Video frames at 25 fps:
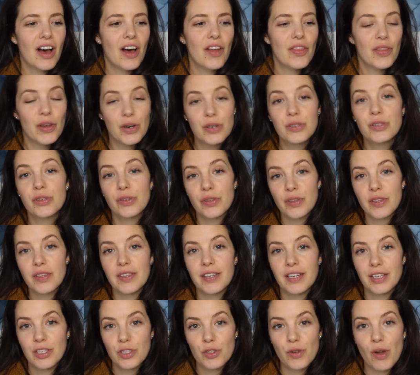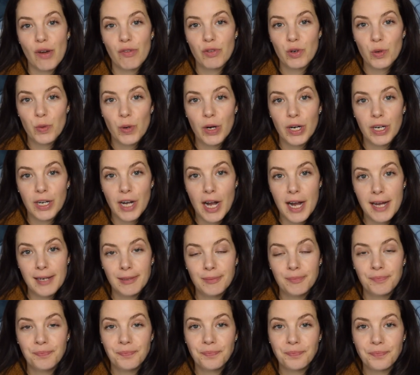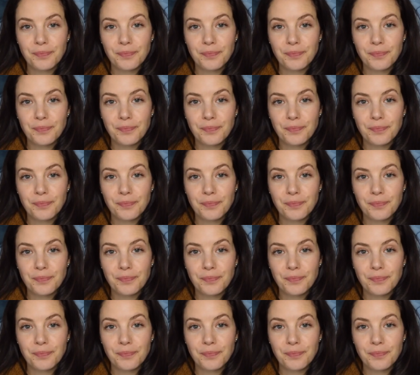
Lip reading: Those are the things you have to work on.